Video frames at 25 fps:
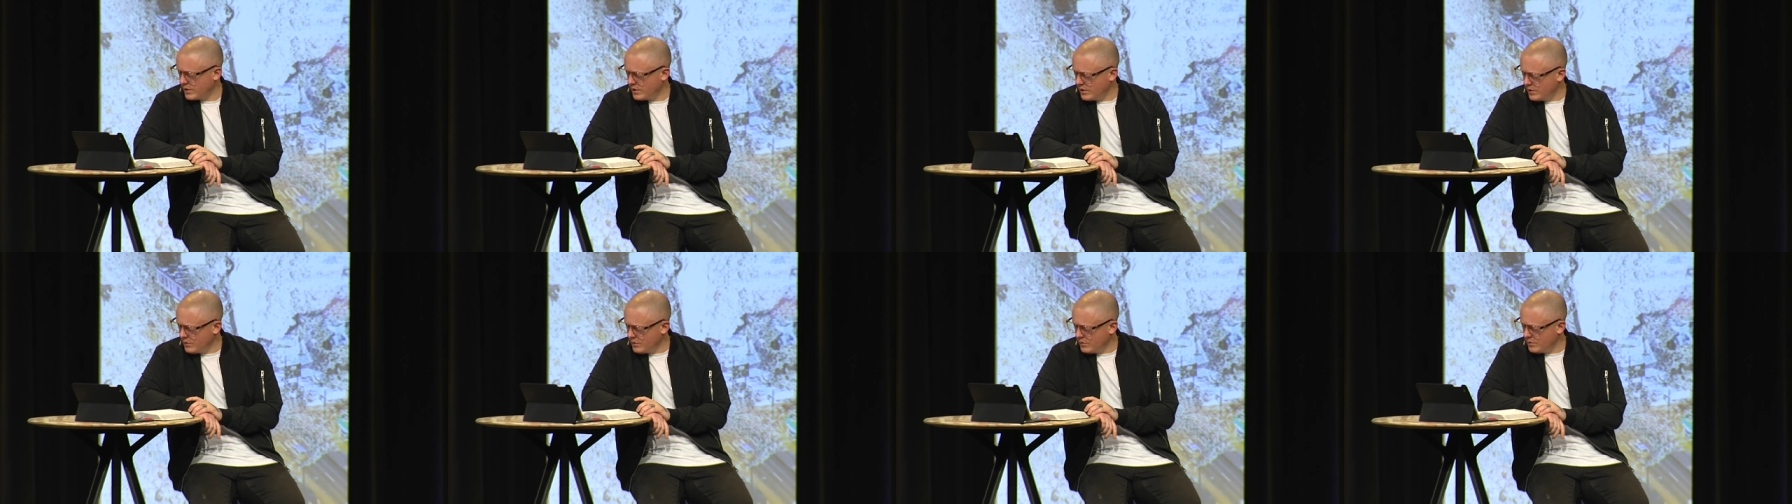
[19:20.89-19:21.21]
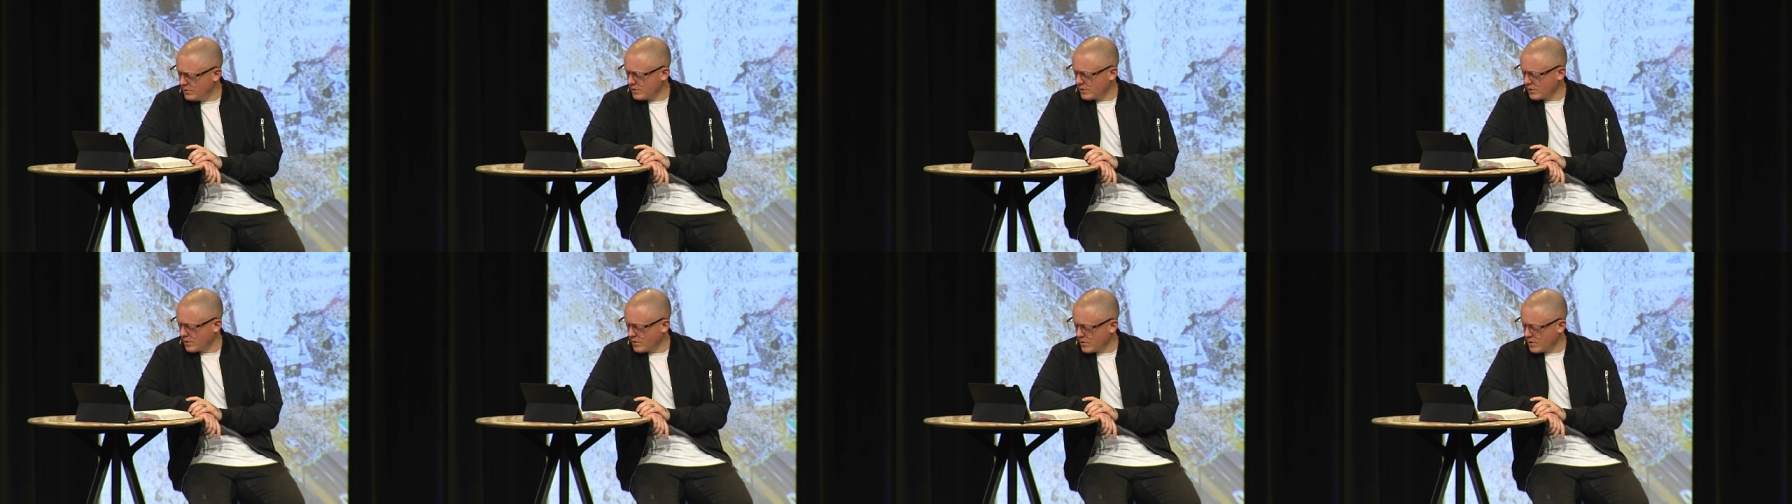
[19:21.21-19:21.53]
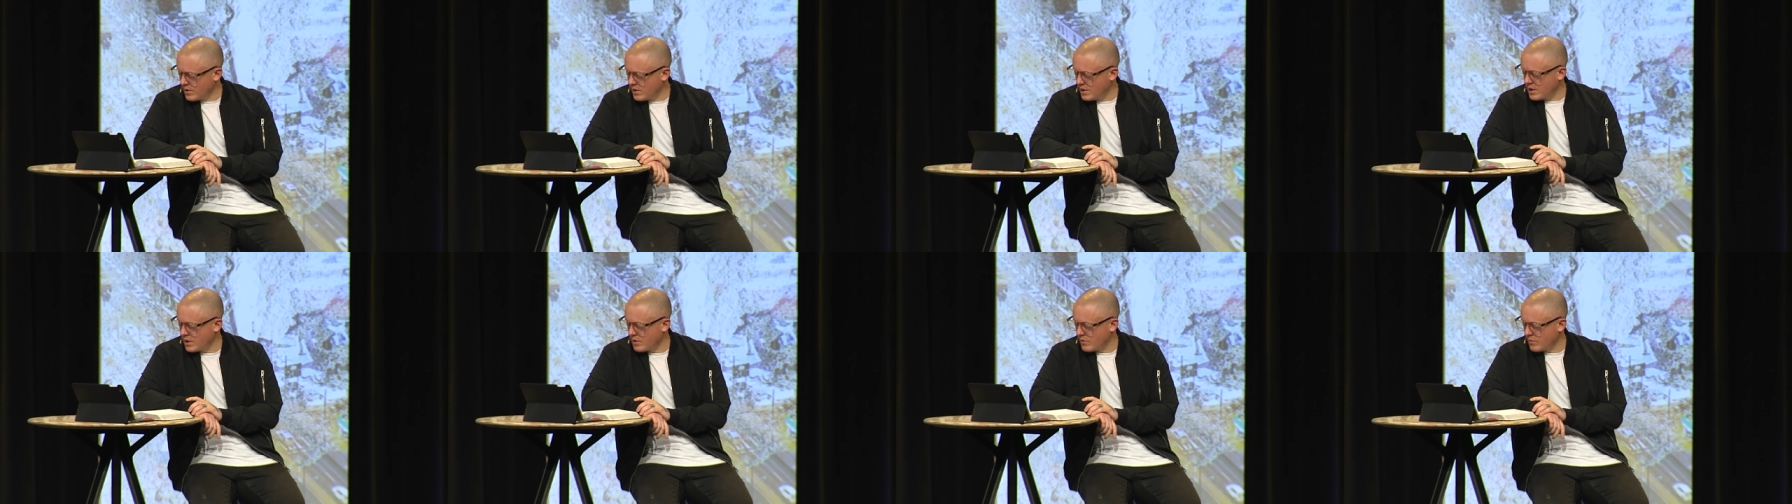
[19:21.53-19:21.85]
You,
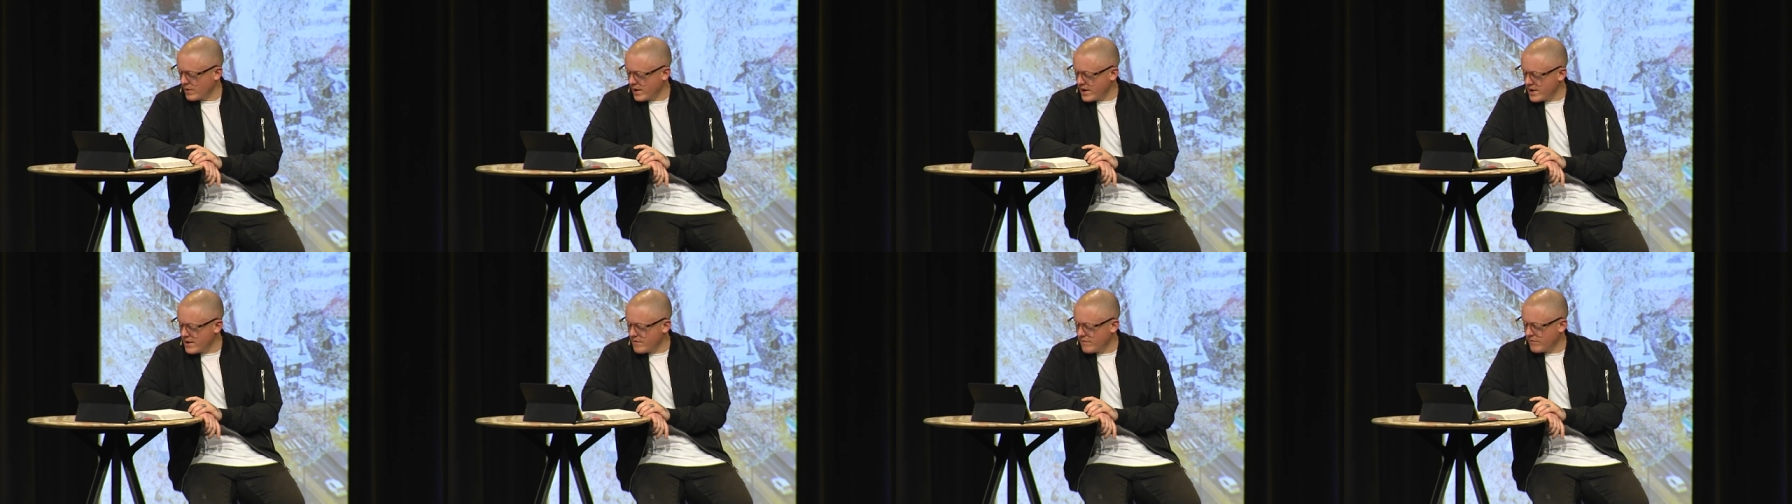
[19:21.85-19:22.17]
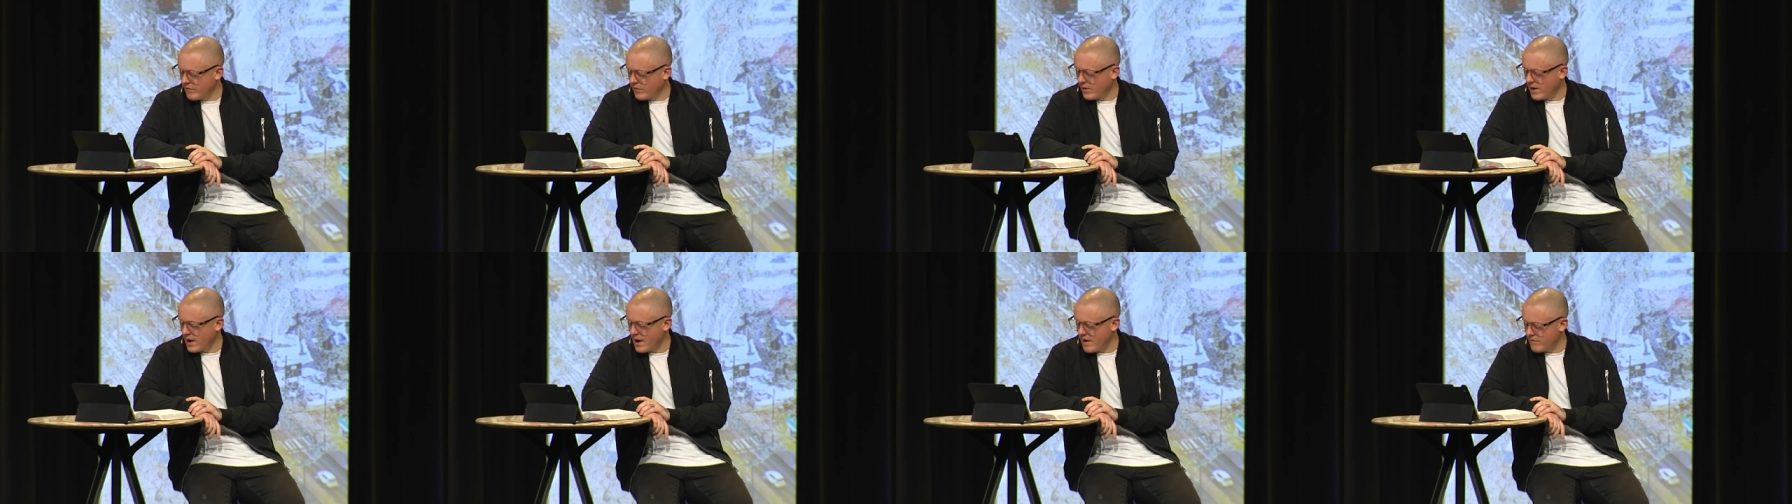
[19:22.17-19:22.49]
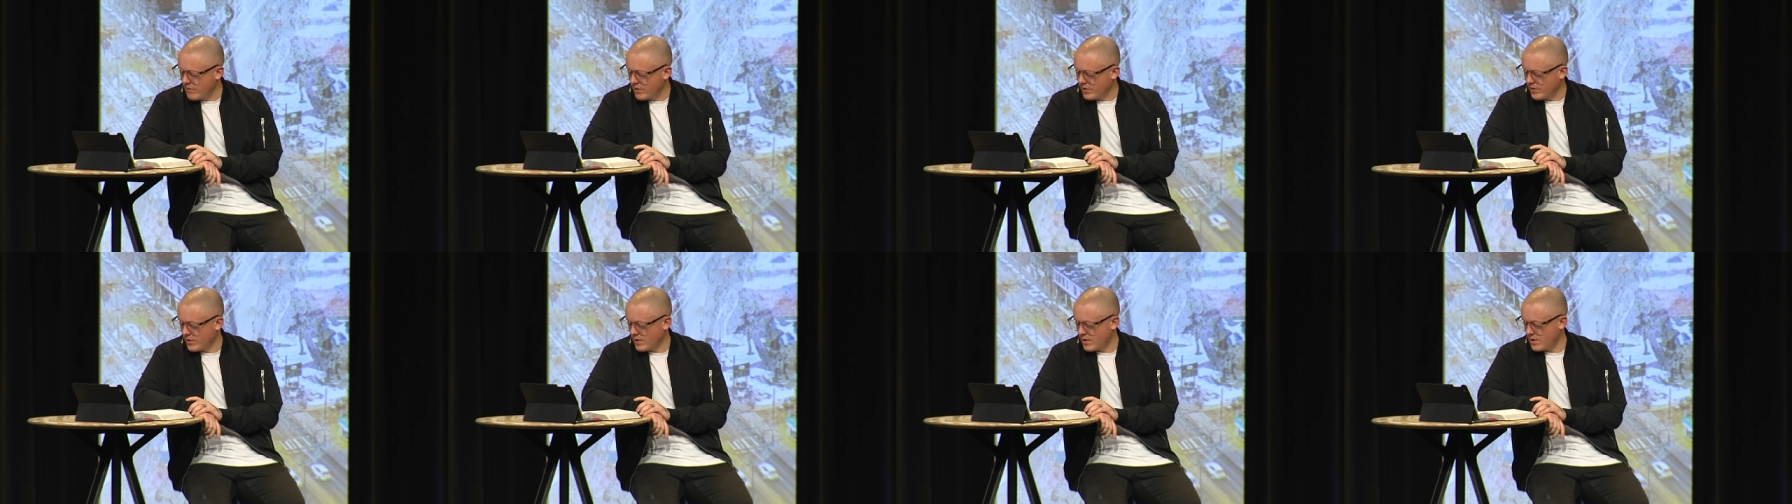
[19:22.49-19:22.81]
Lord, reign
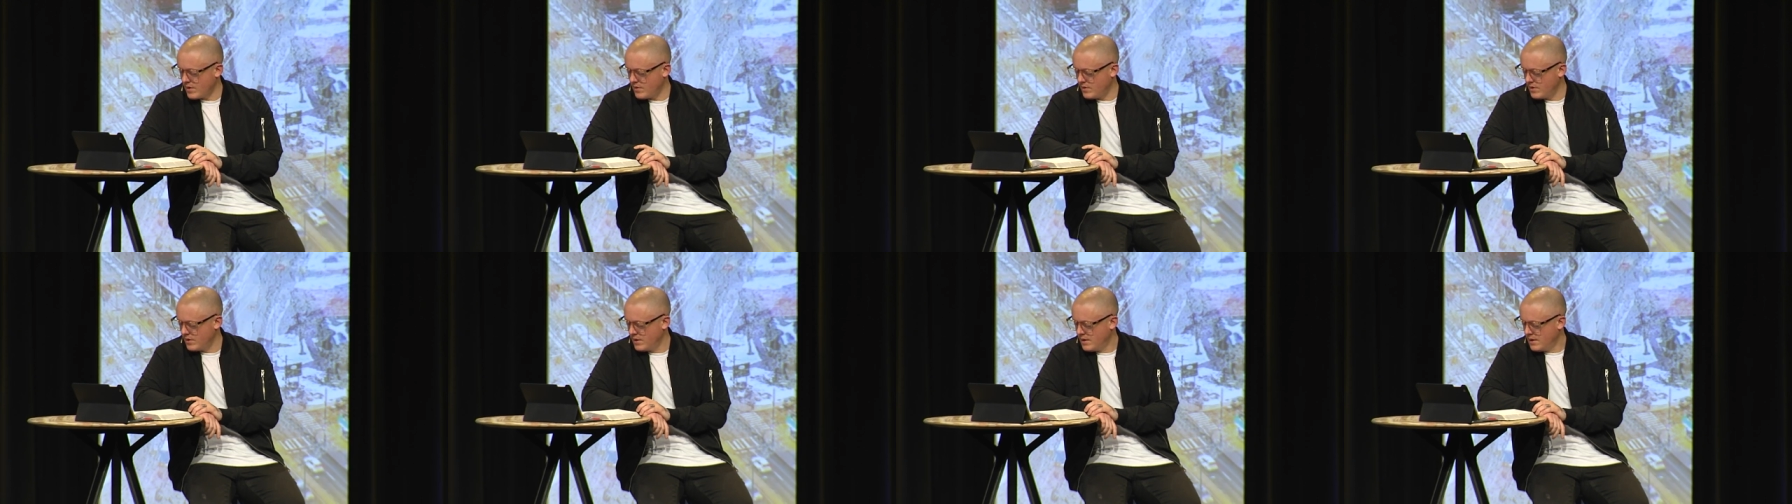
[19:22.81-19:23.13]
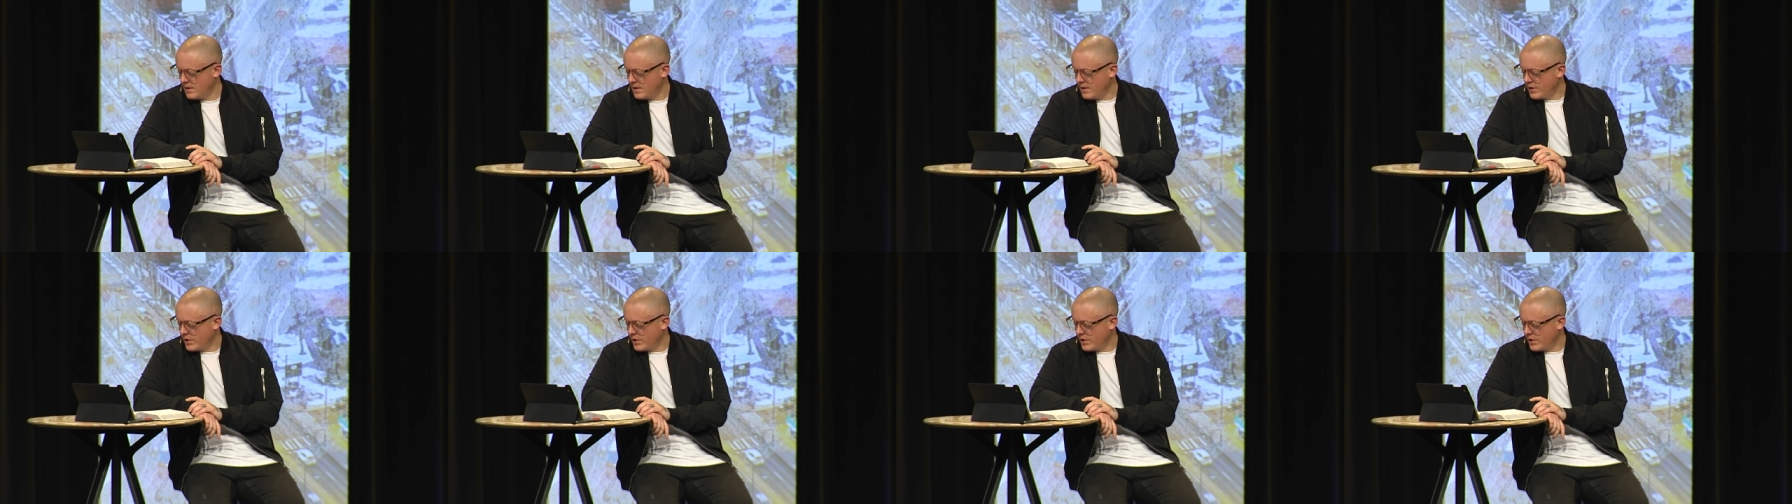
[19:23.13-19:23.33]
forever, though.